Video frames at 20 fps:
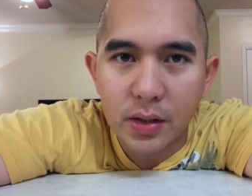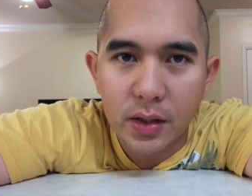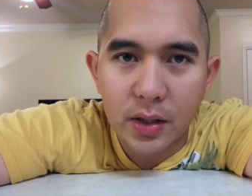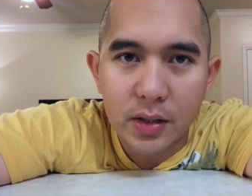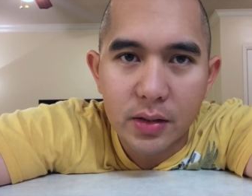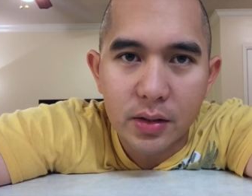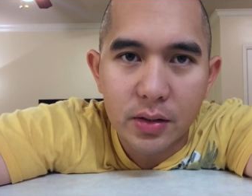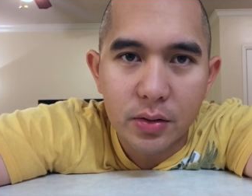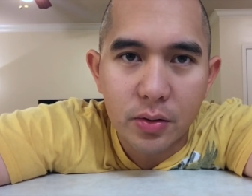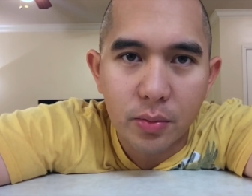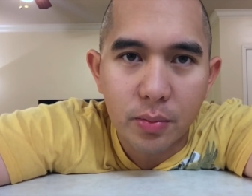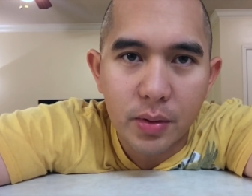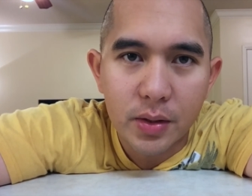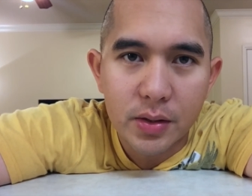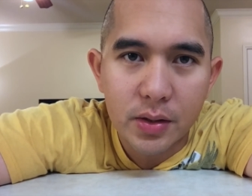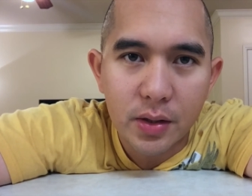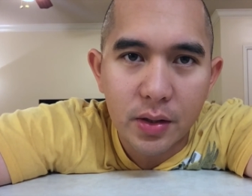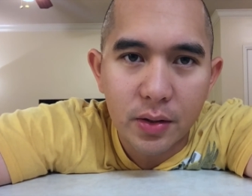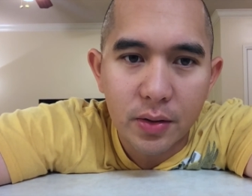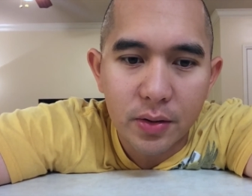I guess it's so
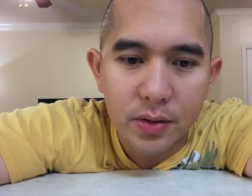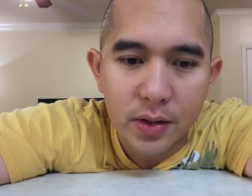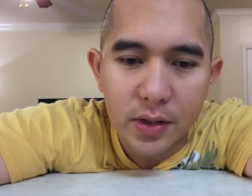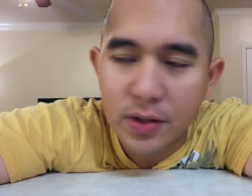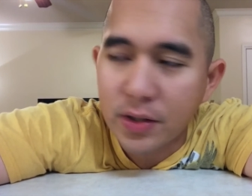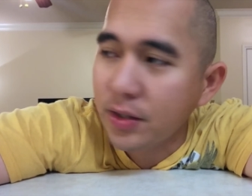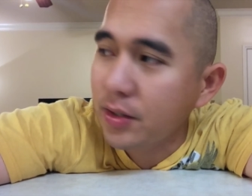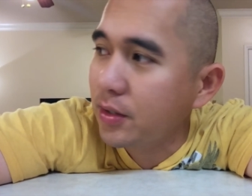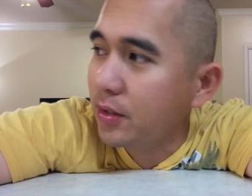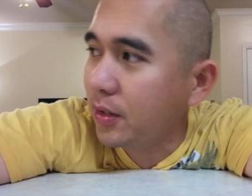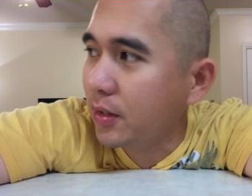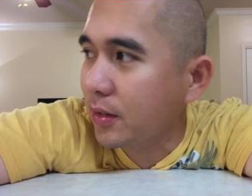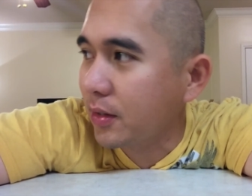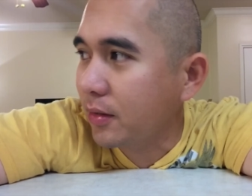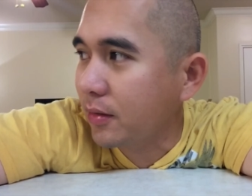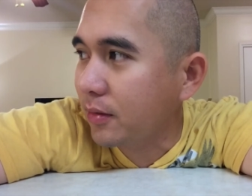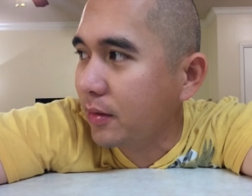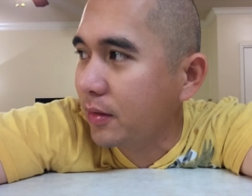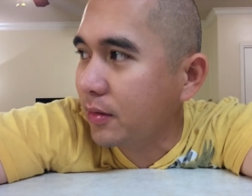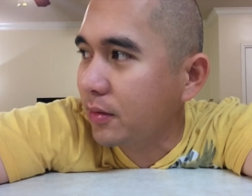busy here, they just suck.
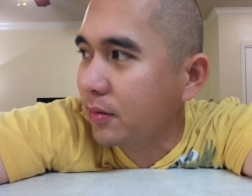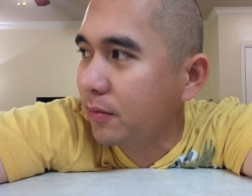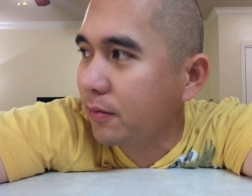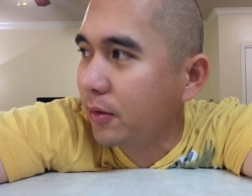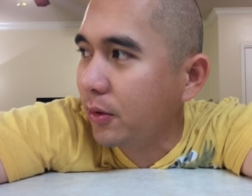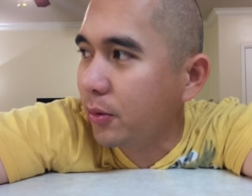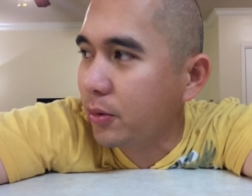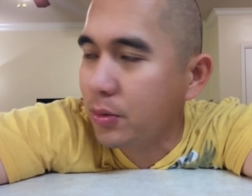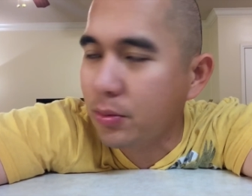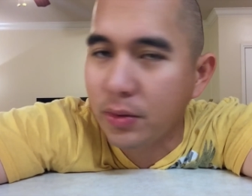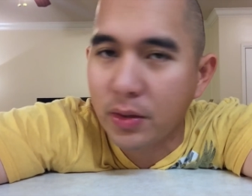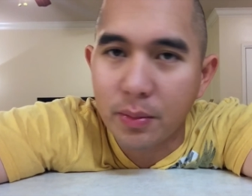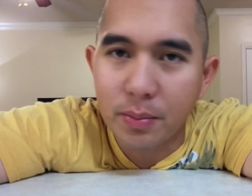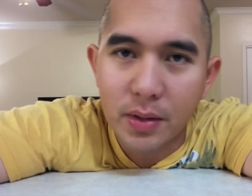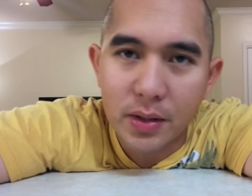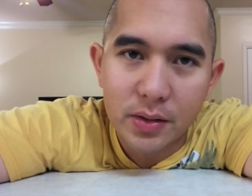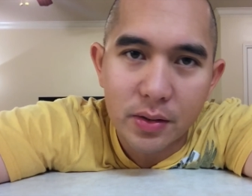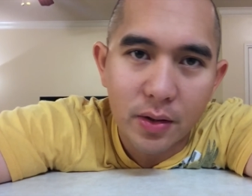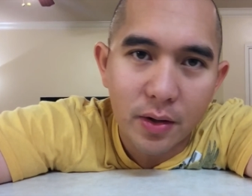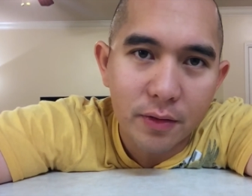That's Flora was really
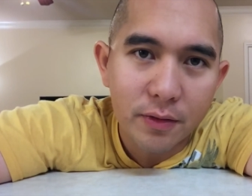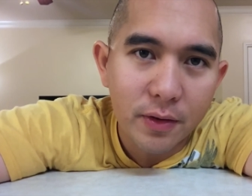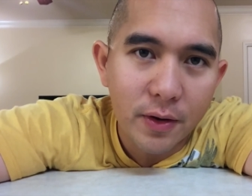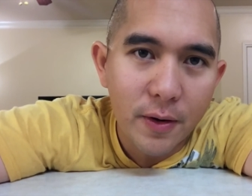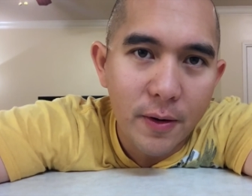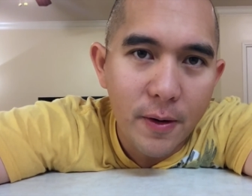pissed off.